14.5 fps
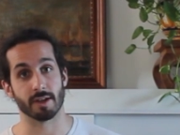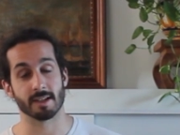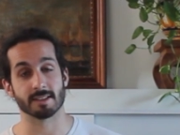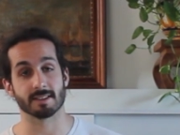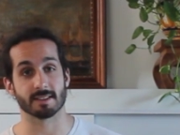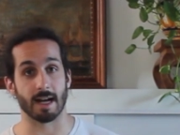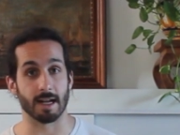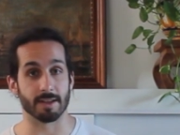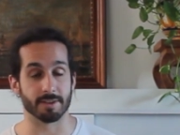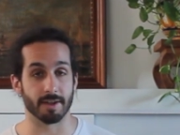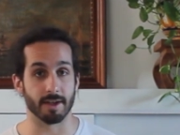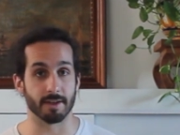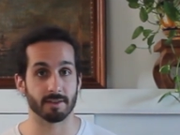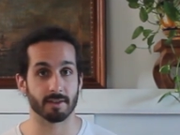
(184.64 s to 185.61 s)

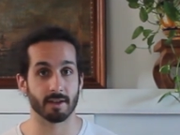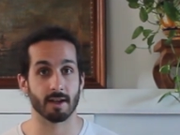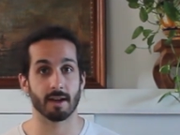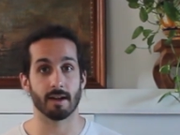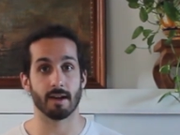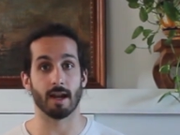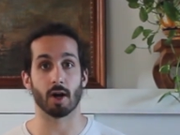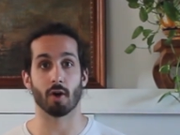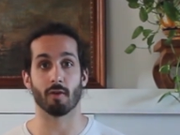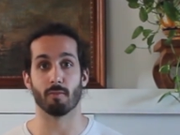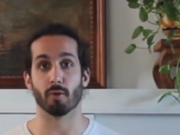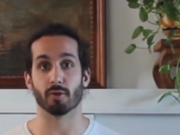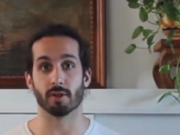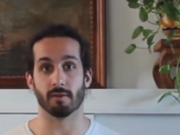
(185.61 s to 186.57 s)
sadness, lack of
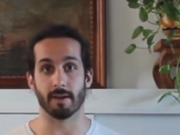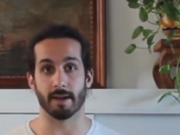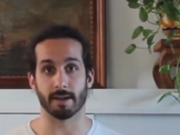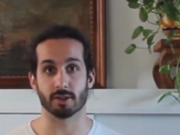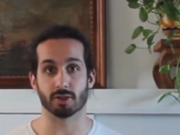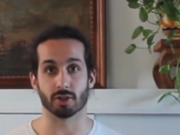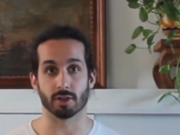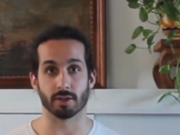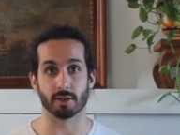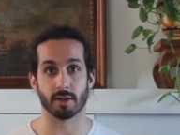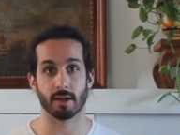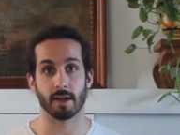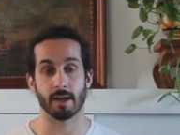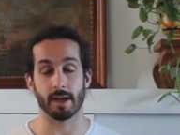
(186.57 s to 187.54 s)
motivation,
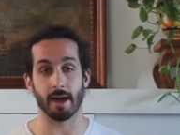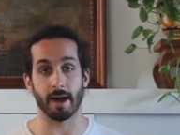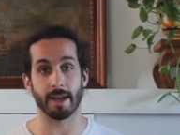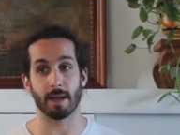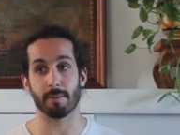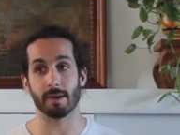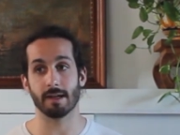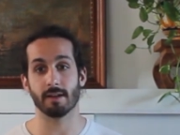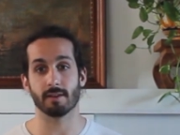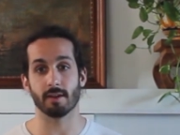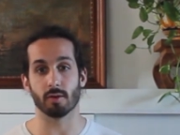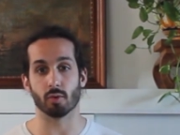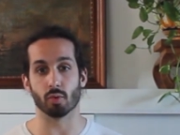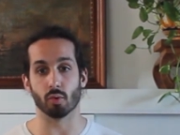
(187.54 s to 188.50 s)
inability
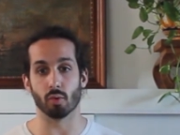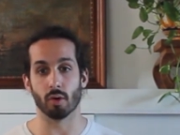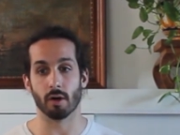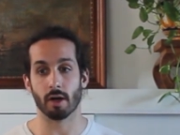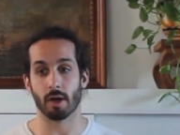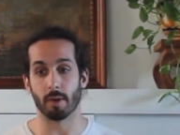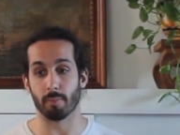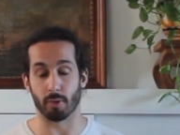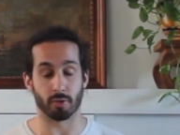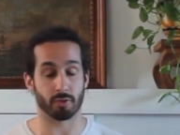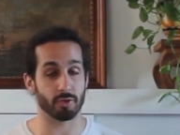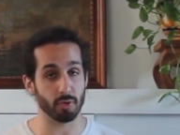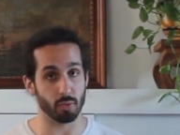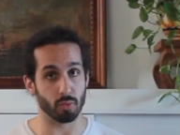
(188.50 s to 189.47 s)
to
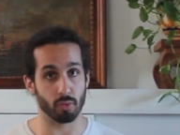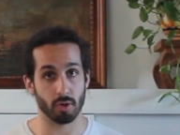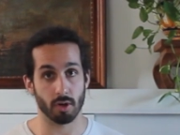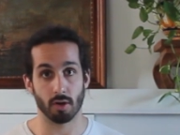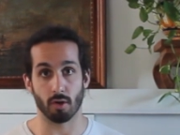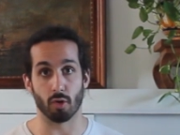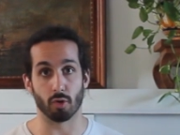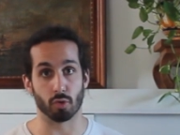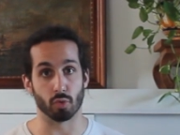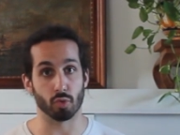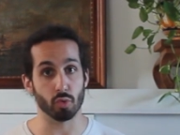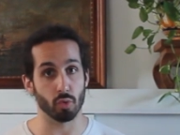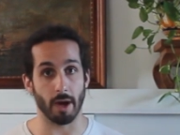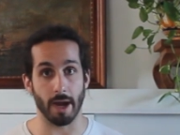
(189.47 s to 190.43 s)
pursue or to
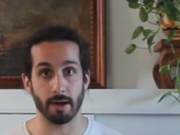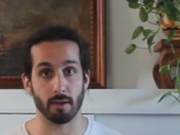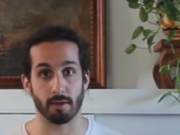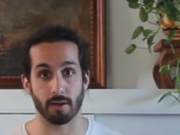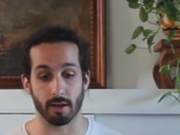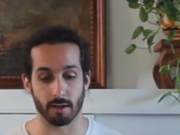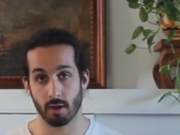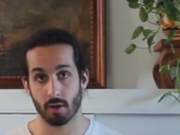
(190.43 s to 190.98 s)
do anything.